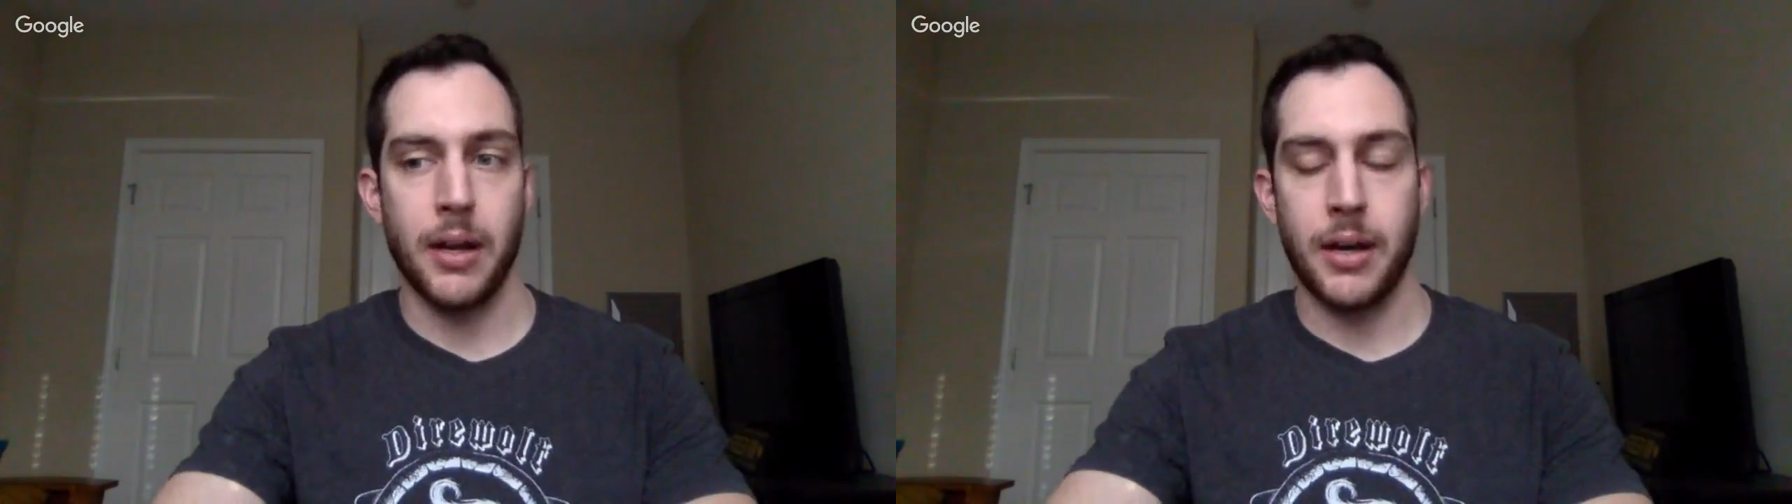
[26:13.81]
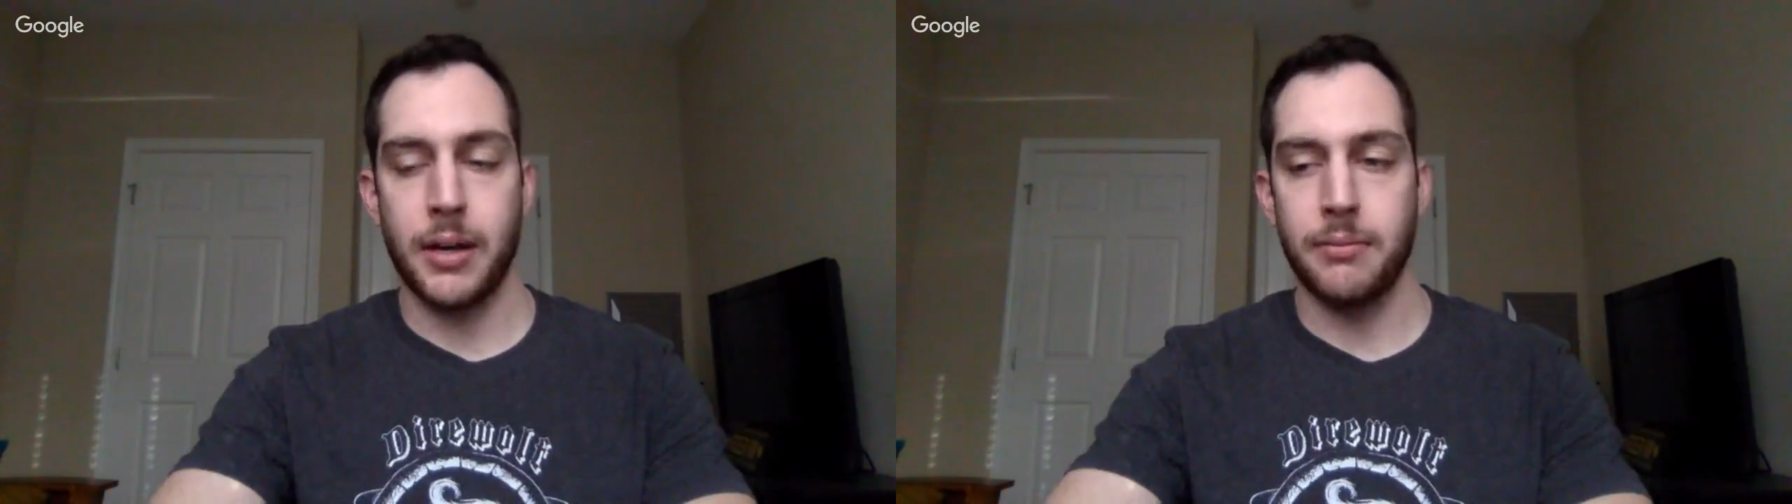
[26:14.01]

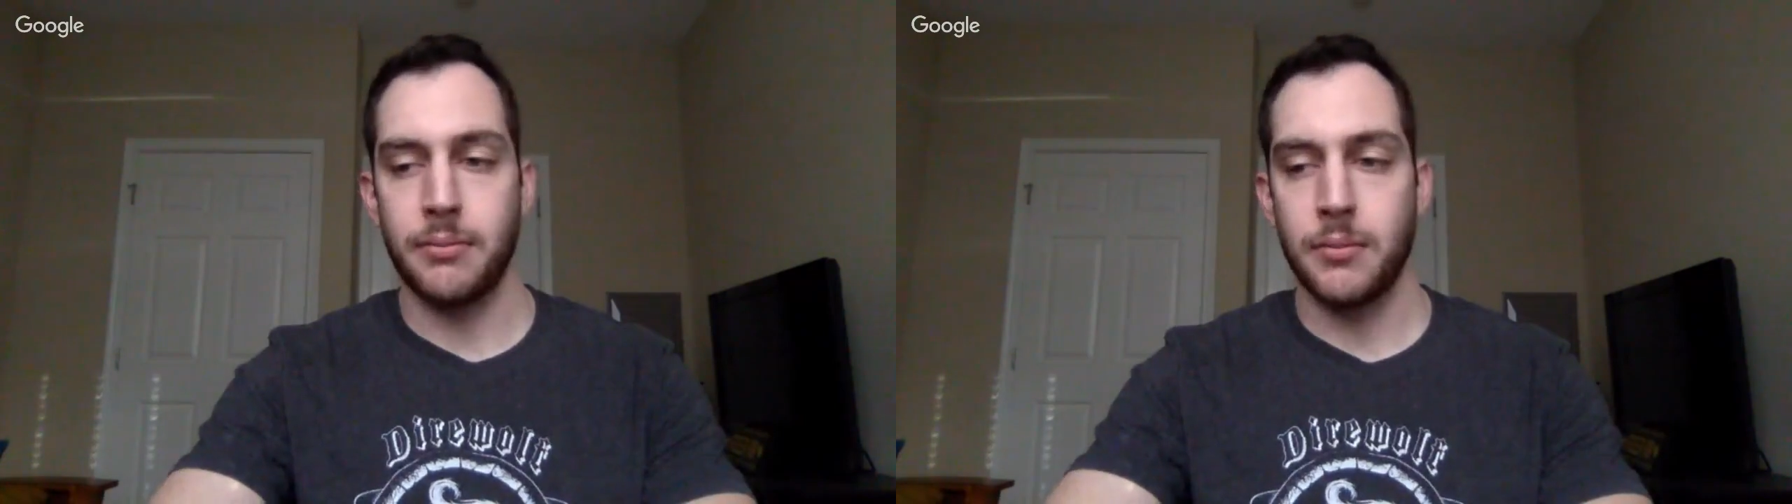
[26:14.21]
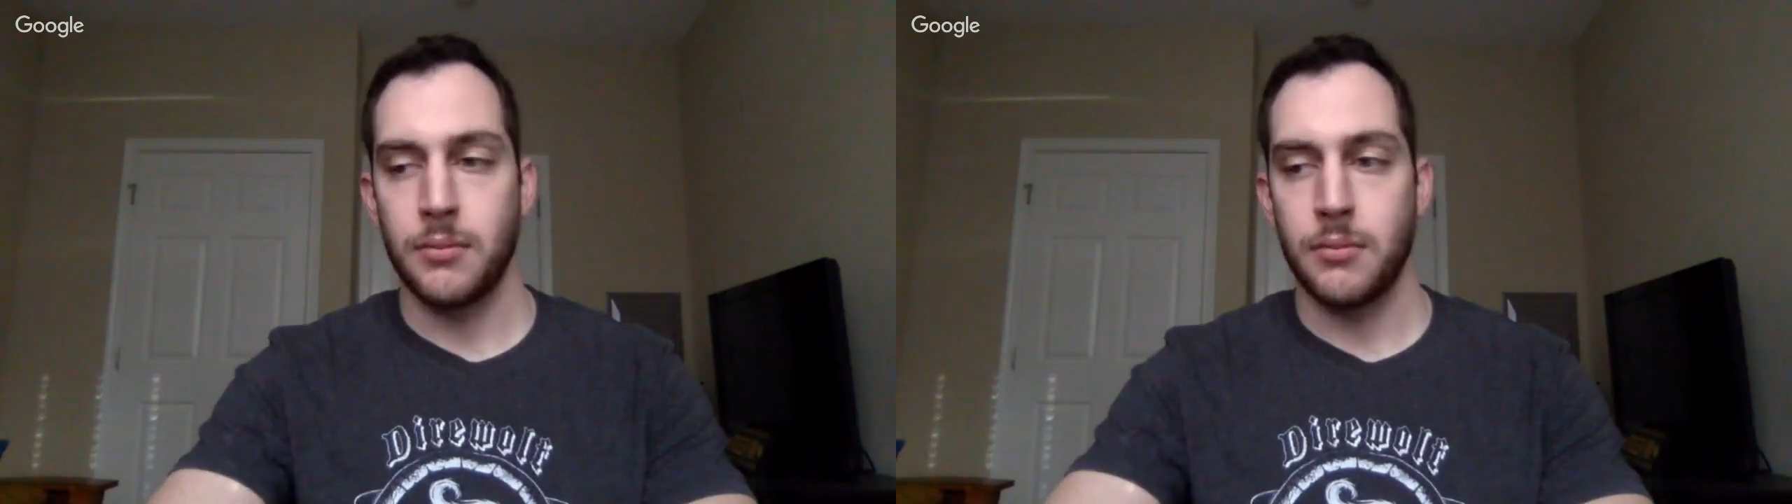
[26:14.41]

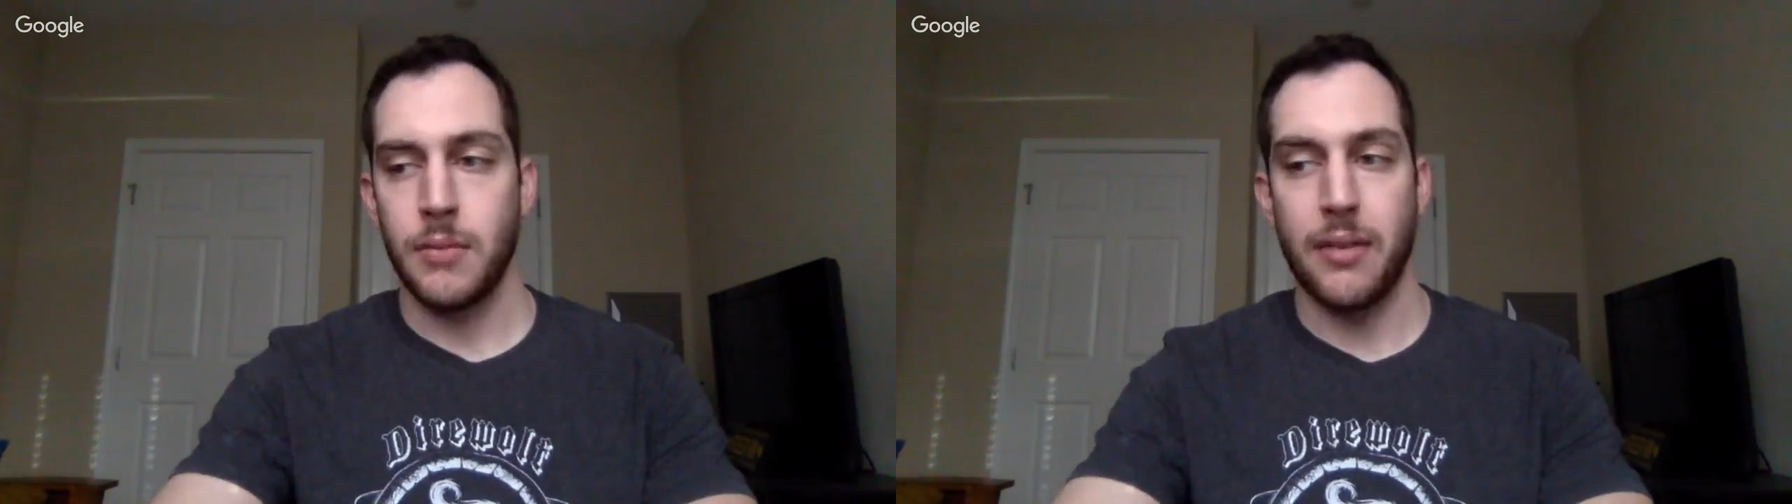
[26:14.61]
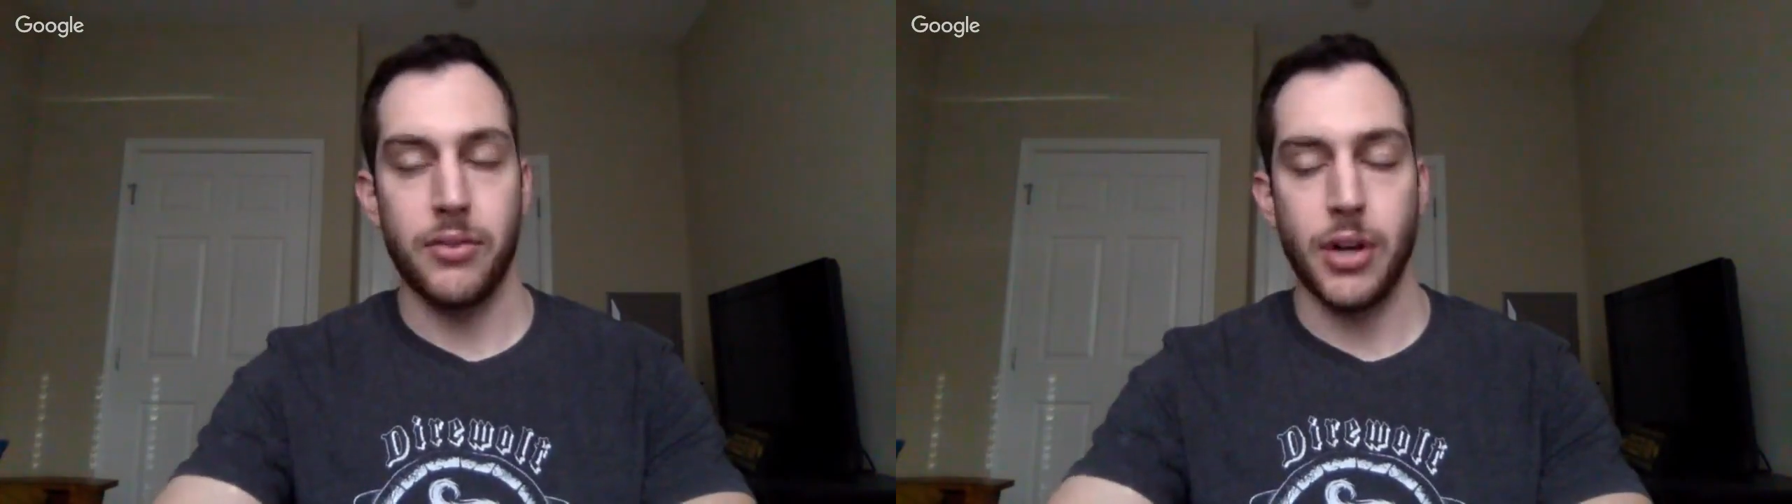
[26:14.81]

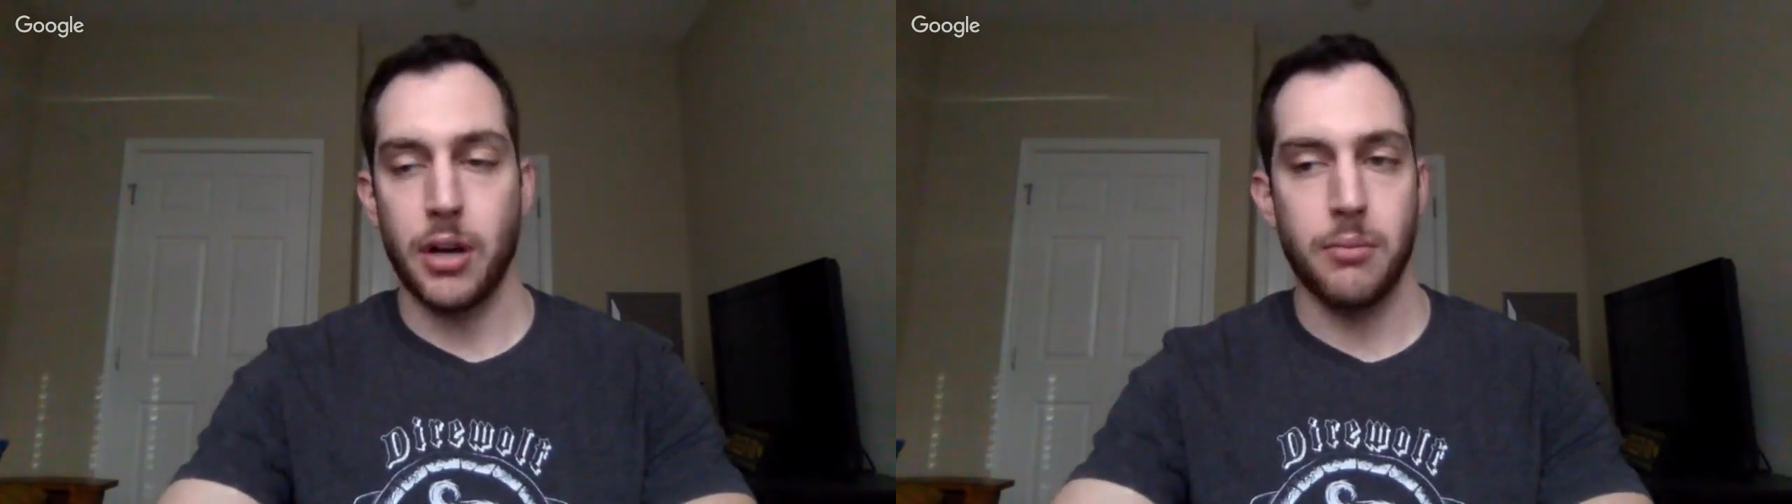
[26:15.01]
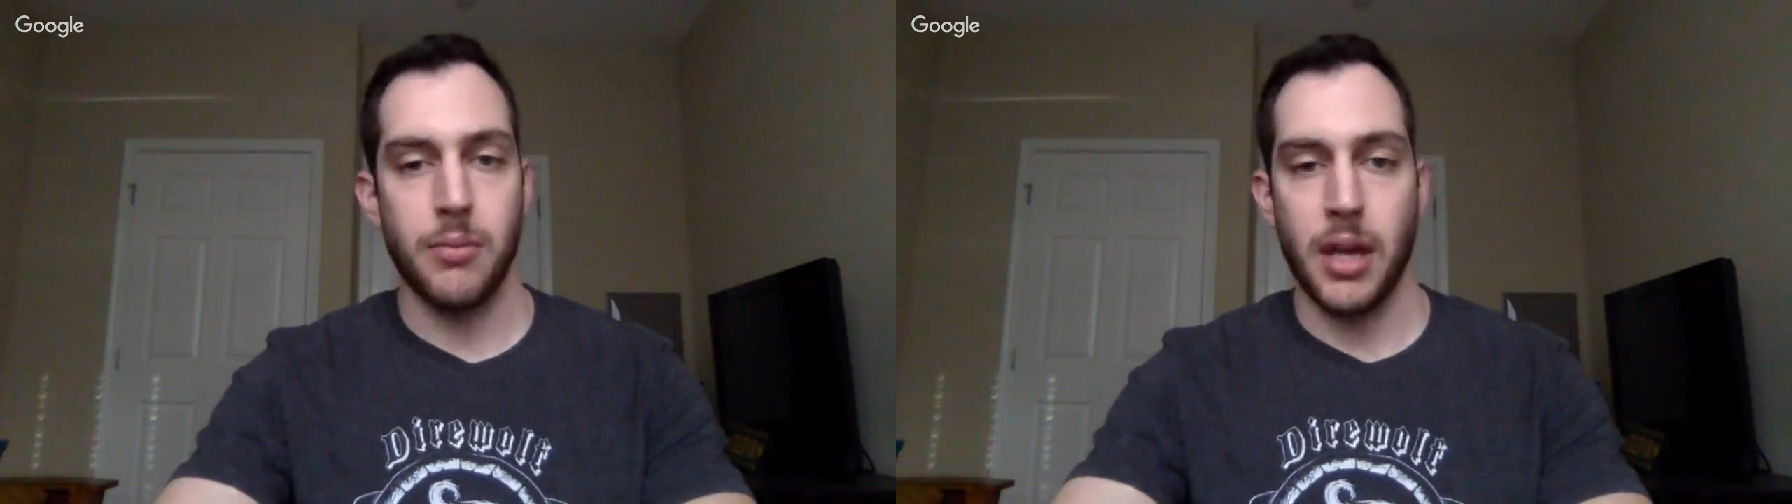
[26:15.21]
Evan
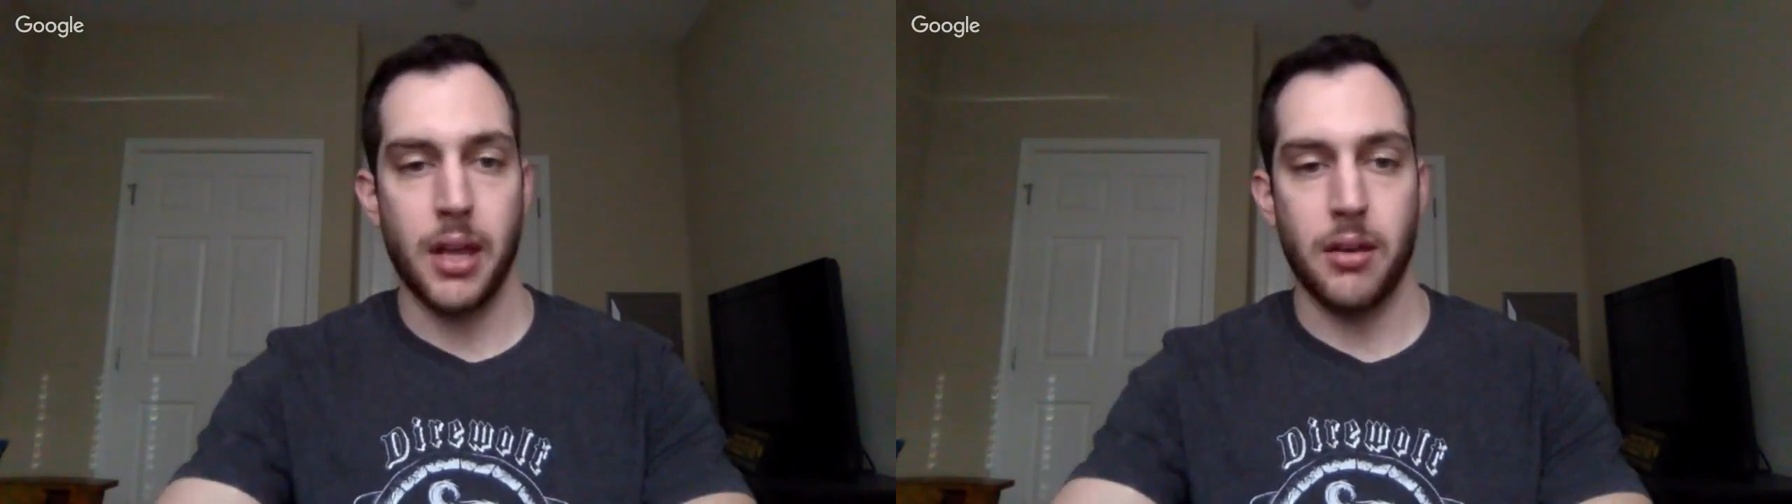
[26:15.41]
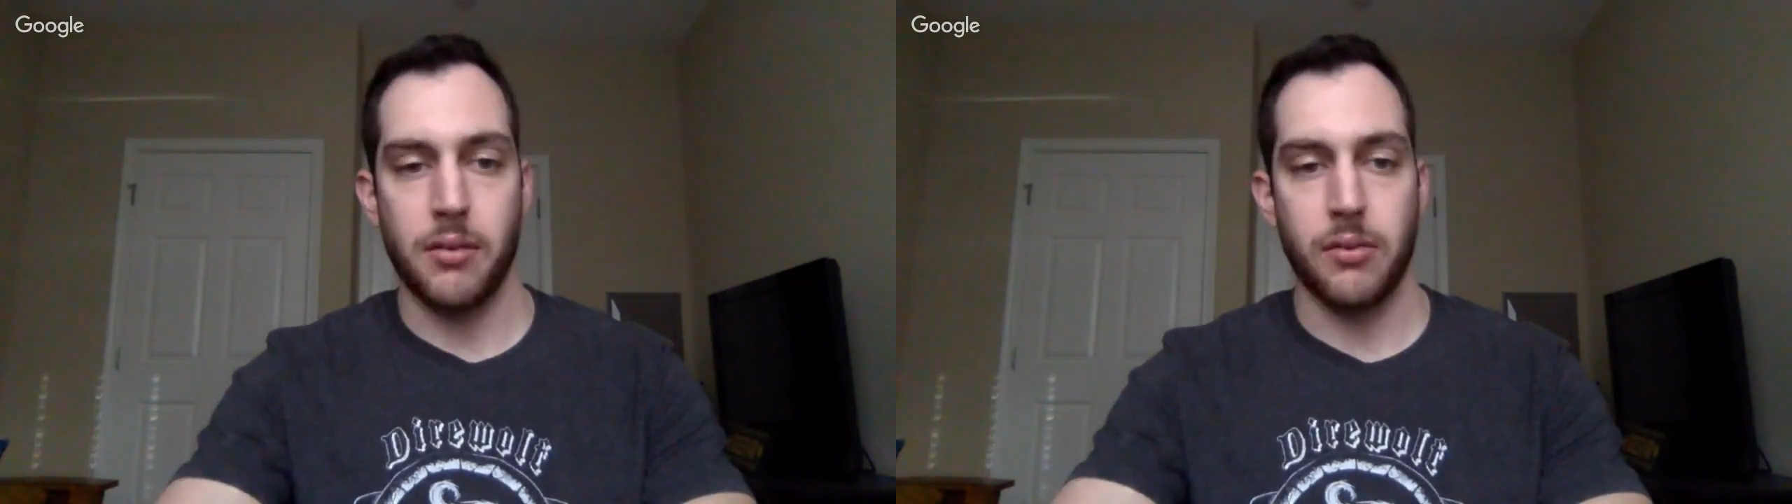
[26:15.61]
Dunham,
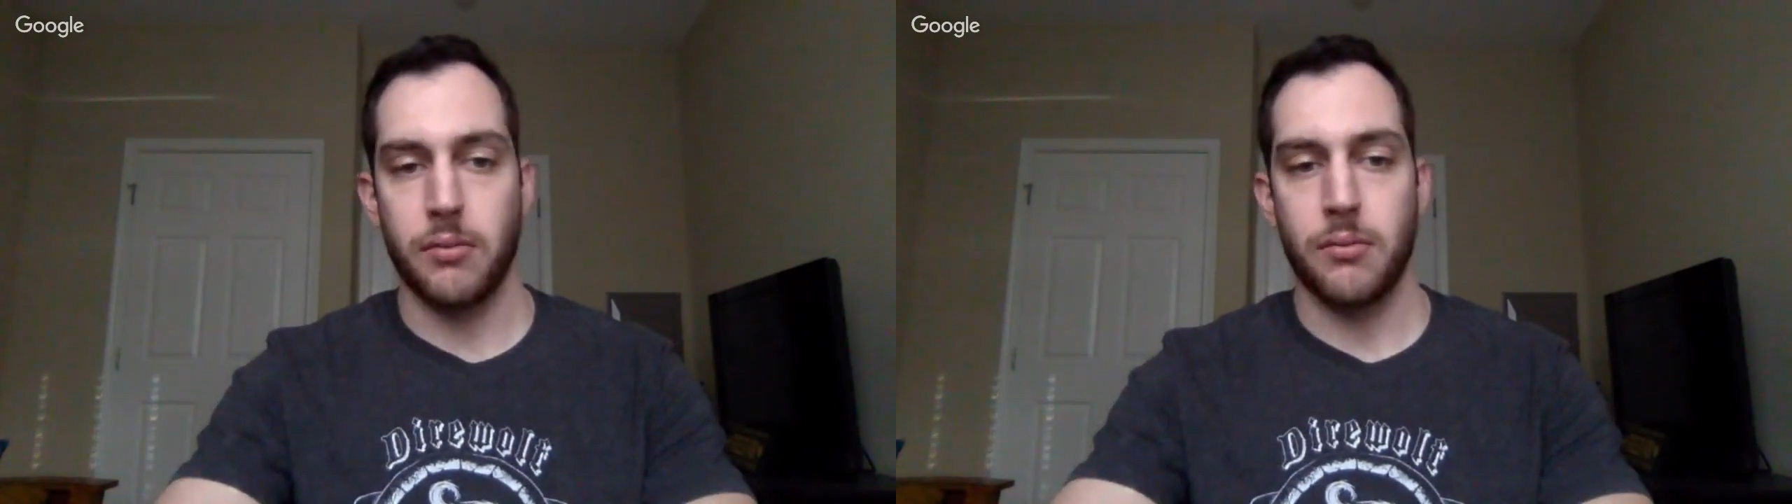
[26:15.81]
and spent